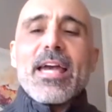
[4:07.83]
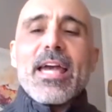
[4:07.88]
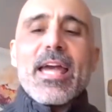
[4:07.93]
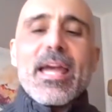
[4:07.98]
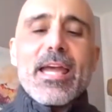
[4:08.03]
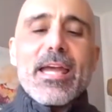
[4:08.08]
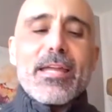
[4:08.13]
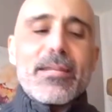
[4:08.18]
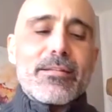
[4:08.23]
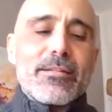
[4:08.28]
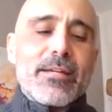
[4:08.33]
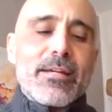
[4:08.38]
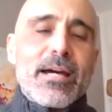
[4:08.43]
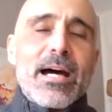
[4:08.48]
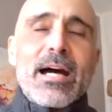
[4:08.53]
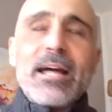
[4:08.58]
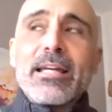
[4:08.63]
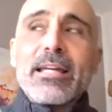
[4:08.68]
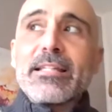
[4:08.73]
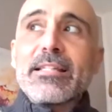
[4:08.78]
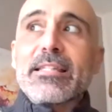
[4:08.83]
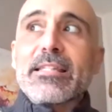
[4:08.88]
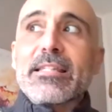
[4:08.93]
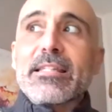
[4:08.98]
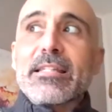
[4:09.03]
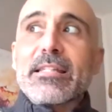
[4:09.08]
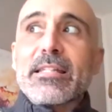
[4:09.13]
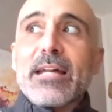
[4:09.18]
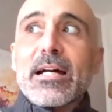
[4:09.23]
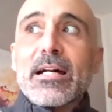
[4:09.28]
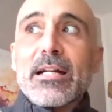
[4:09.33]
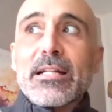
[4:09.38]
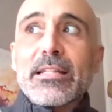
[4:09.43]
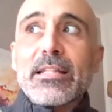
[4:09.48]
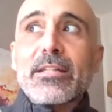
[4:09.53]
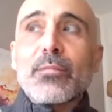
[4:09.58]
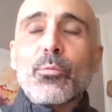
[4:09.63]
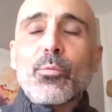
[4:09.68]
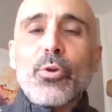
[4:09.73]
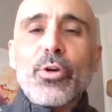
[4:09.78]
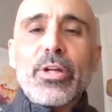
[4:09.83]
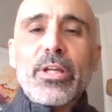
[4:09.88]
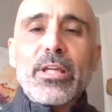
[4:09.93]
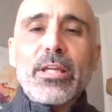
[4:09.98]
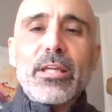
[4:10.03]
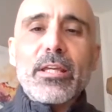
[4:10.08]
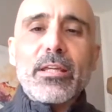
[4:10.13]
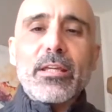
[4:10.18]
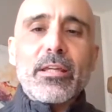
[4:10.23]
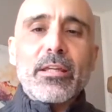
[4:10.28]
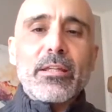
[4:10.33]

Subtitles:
And I started working